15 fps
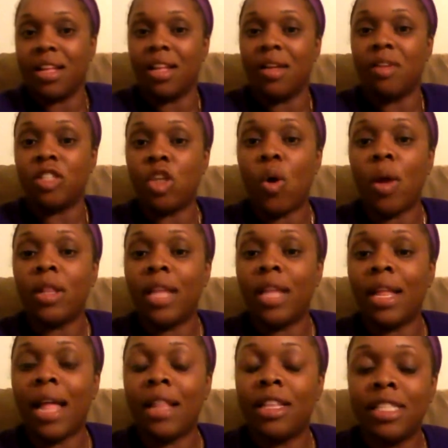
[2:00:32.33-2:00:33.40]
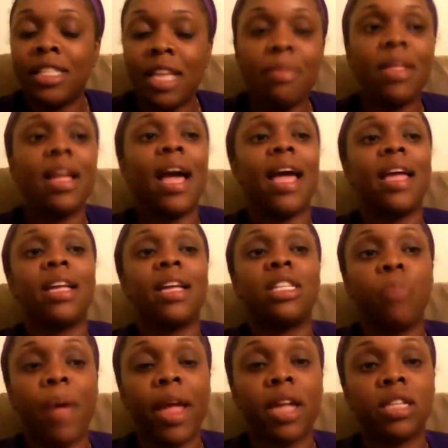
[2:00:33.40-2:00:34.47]
So the same thing I
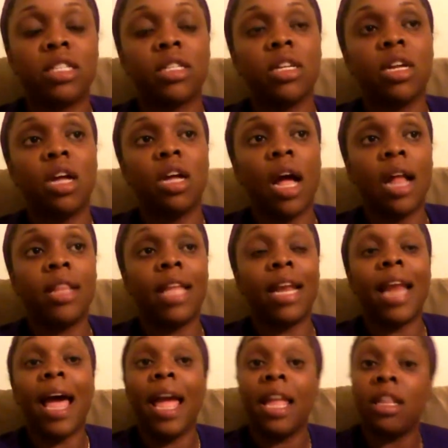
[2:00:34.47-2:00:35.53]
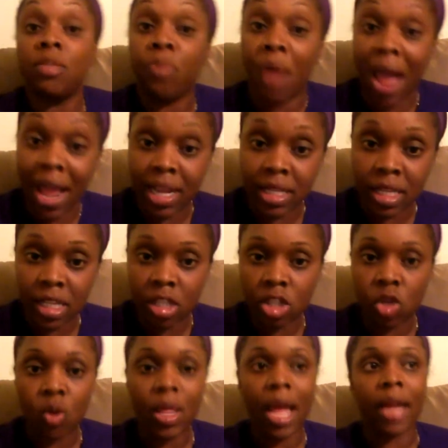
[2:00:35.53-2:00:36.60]
expect that I practice
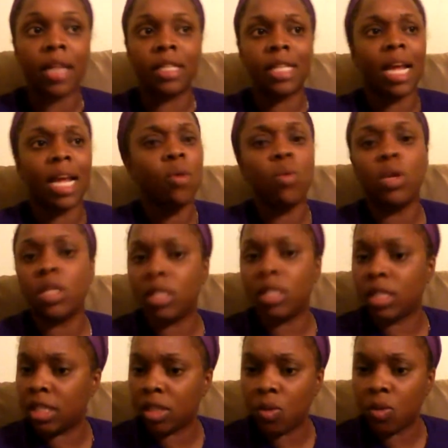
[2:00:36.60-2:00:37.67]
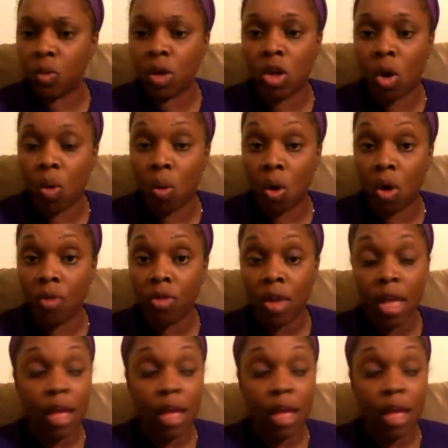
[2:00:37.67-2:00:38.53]
so that, because I don't want to see someone go off.